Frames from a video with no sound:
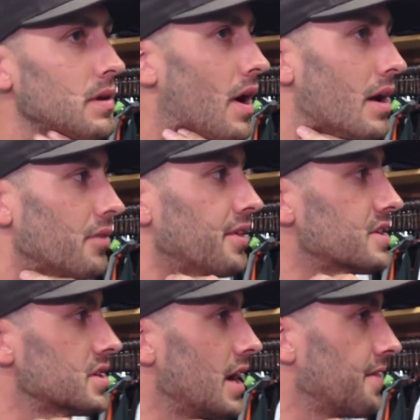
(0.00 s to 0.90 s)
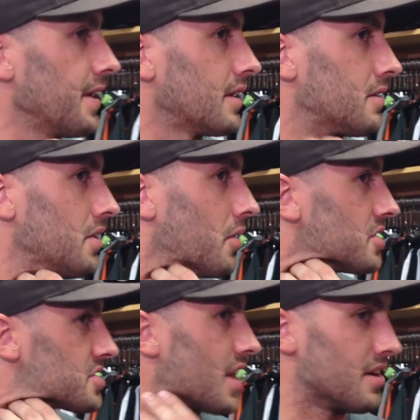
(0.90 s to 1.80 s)
No, I don't think so. I think, you know,
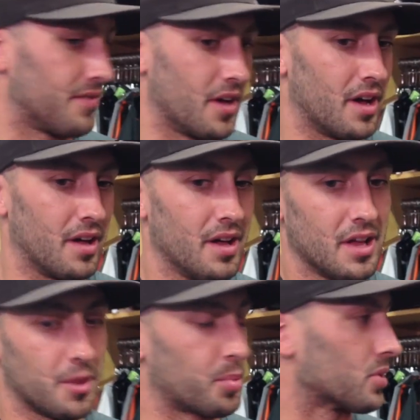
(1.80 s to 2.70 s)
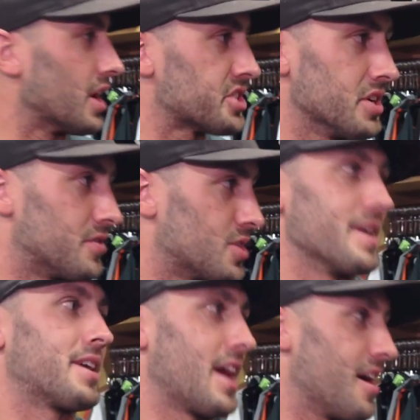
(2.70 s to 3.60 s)
just kind of the progression of
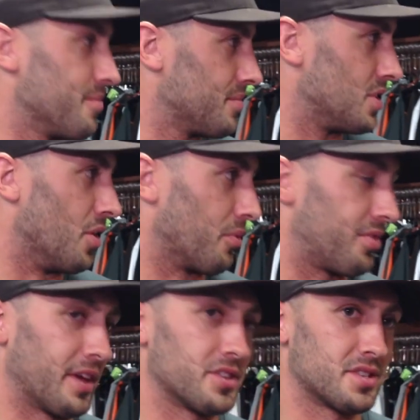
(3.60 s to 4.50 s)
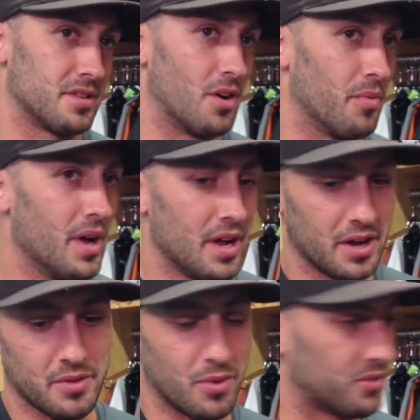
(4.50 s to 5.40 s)
training camp, you know, things, you know,
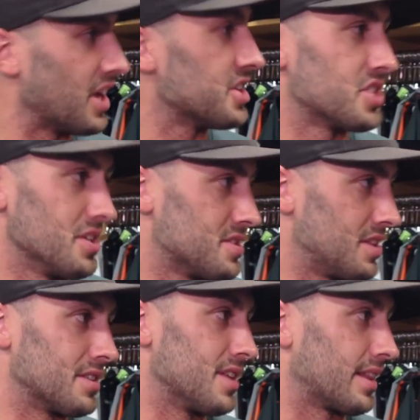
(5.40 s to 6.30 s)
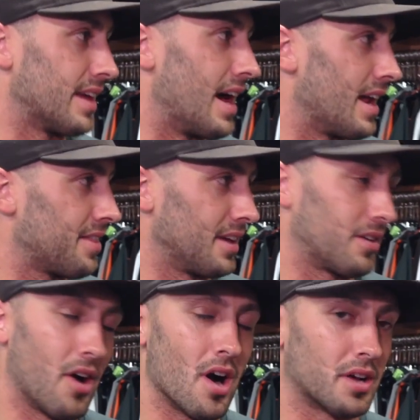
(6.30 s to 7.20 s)
rotations, things like that. I think
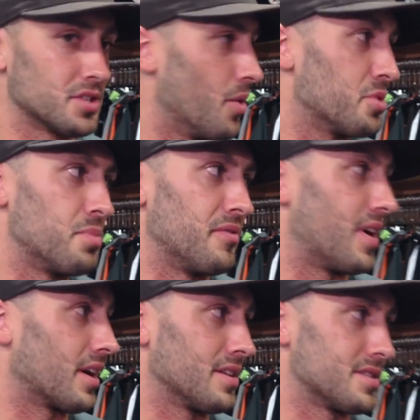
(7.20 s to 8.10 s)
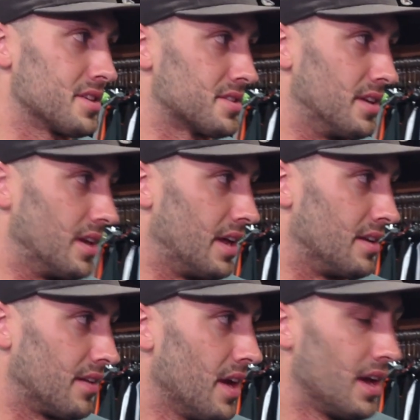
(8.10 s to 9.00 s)
Hawk has always been very consistent,
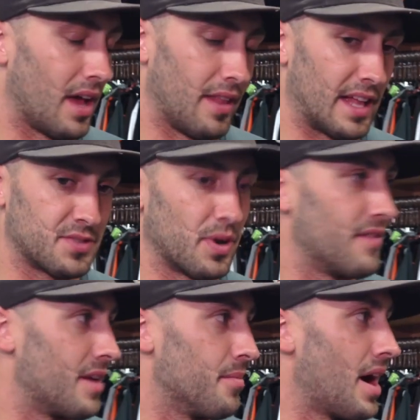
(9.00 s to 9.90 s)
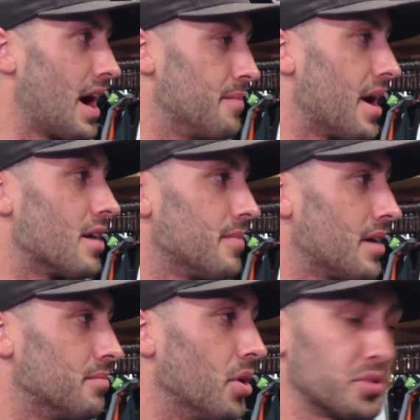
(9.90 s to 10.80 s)
and that's what I've admired about
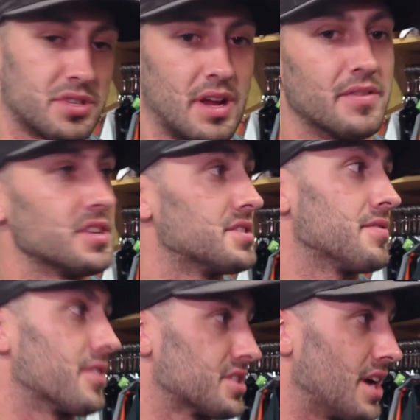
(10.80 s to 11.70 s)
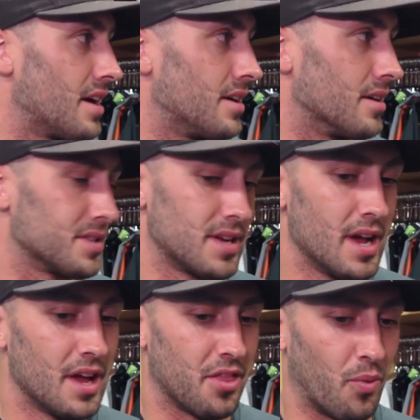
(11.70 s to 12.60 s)
him most ever since he first got here. Is
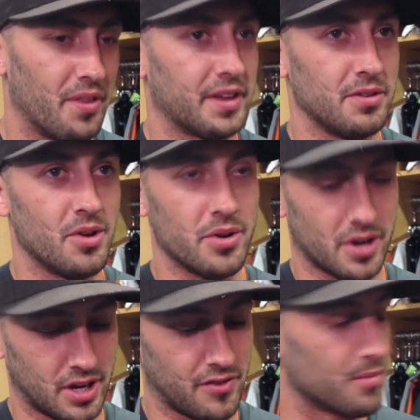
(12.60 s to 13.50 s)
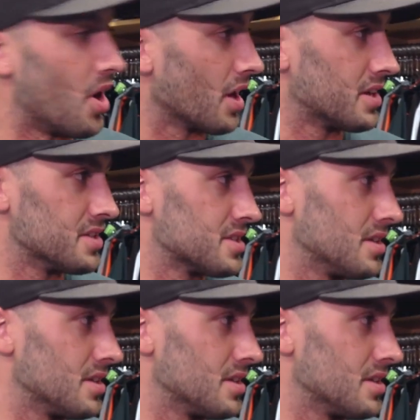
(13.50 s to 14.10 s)
the one thing you know you're going to get from Hawk is